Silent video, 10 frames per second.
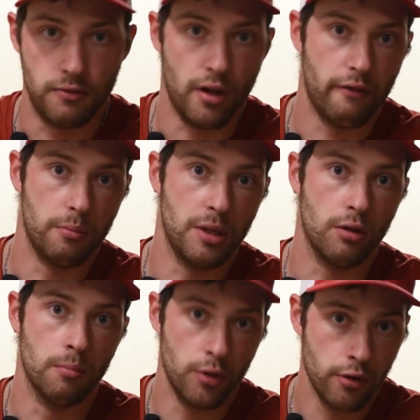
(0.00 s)
If you have a
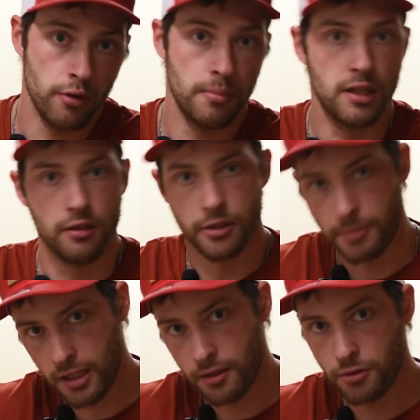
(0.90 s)
bigger motor, bigger
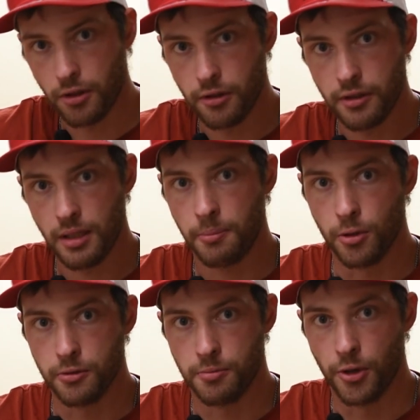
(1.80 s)
speed controller that
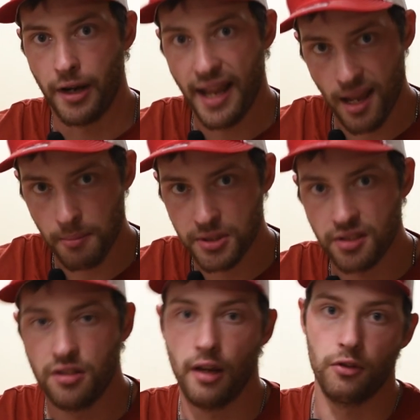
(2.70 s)
pulls more
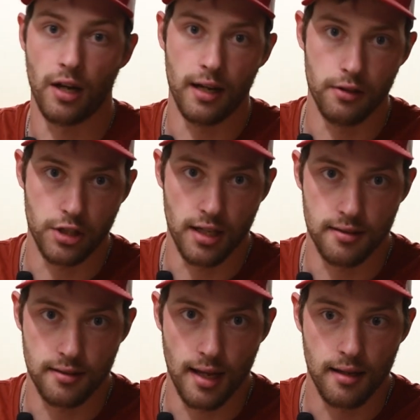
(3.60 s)
amps, you have a higher
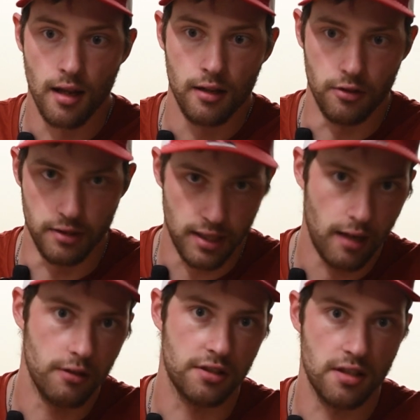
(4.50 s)
chance that your
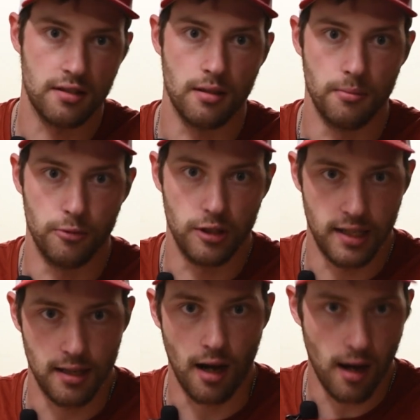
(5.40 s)
entire system will
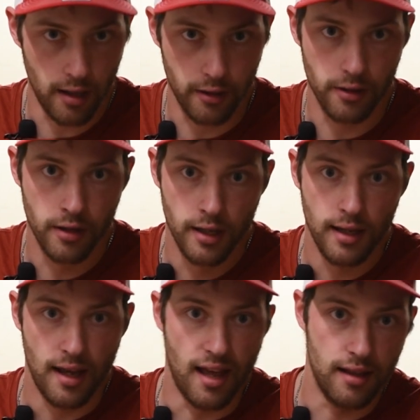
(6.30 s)
get hotter
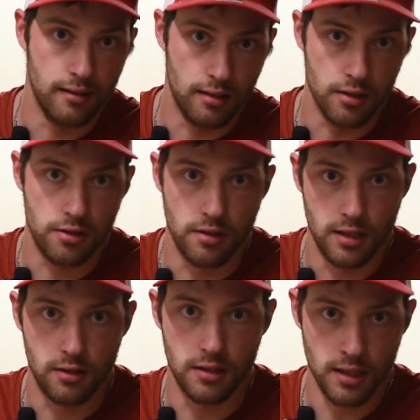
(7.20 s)
and thus you
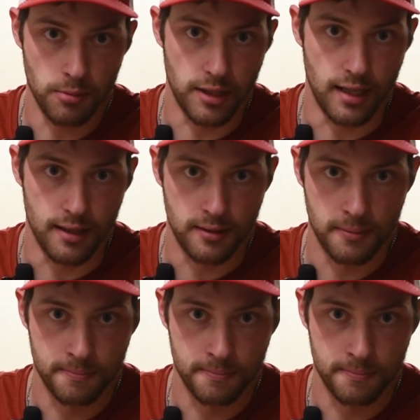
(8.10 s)
need to deal with that.